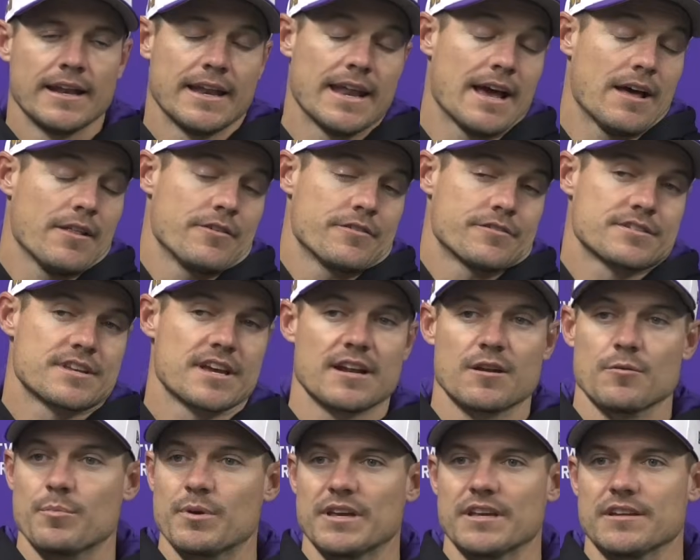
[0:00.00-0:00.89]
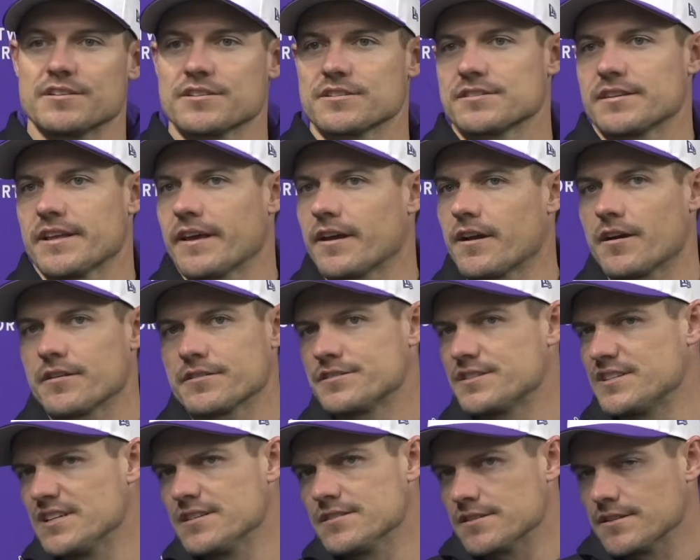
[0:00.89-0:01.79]
Now there's going to be, just like our
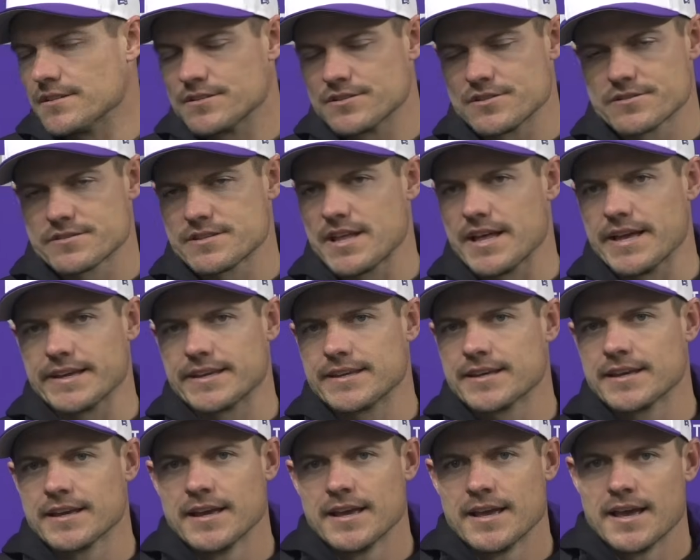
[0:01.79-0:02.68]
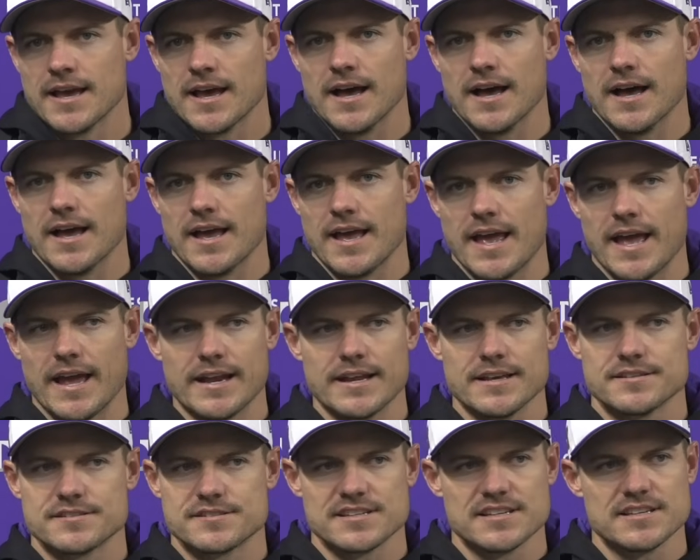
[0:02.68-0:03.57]
season, just like
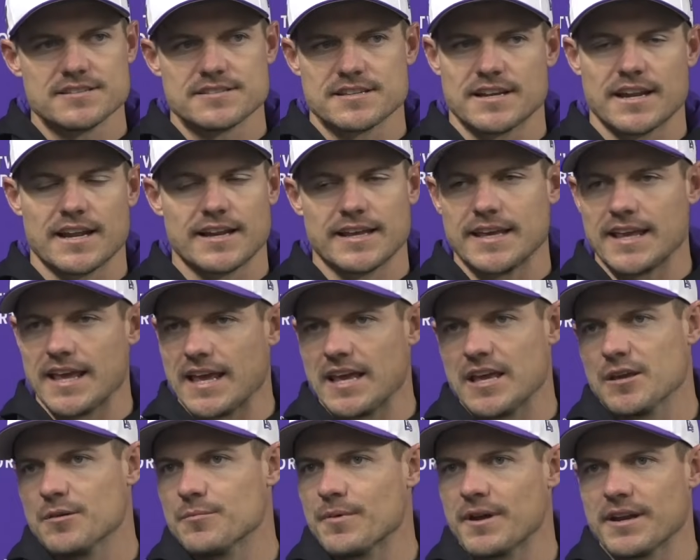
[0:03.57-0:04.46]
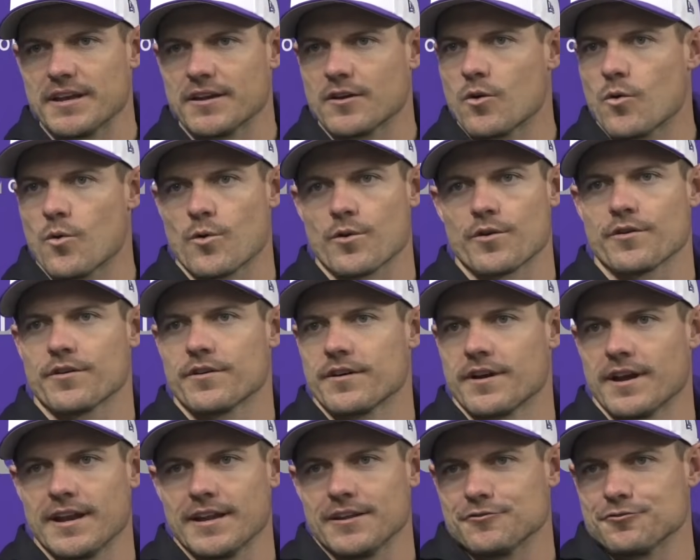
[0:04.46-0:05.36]
any season, any game, any
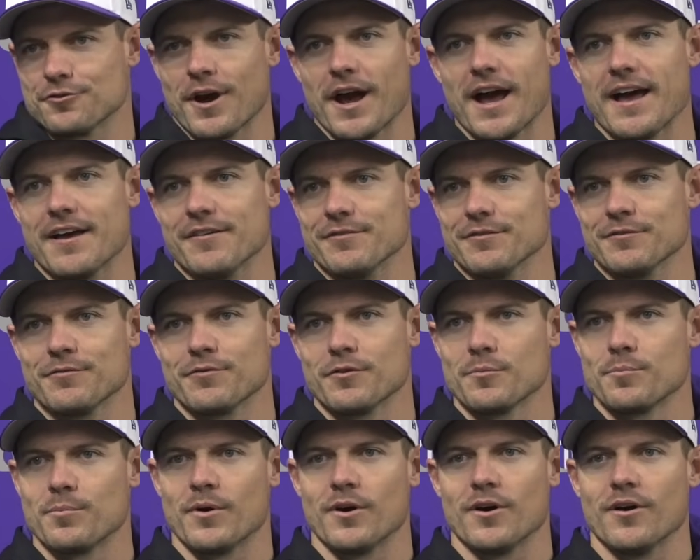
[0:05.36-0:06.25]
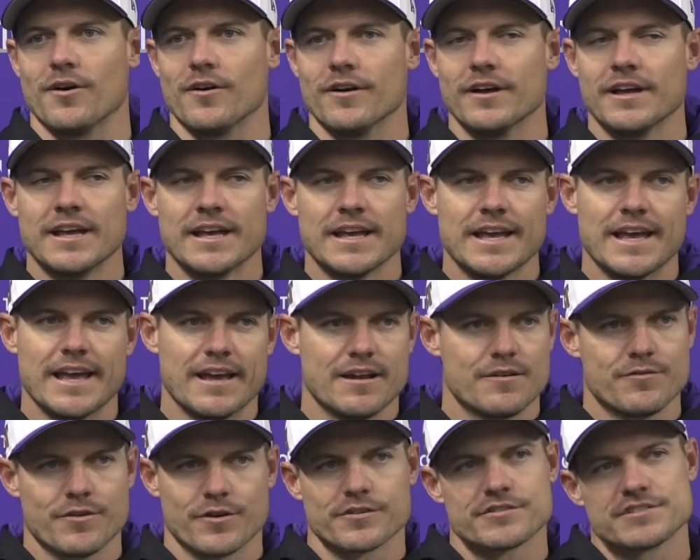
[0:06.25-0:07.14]
quarter, any drive in football,
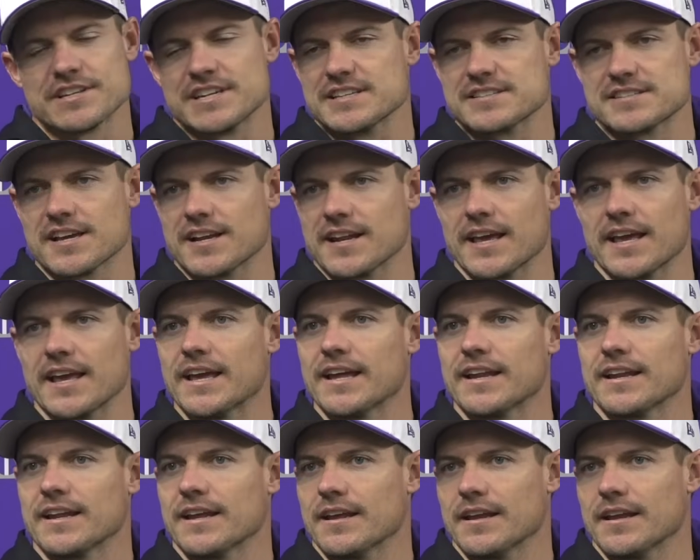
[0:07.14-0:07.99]
adversity's going to hit,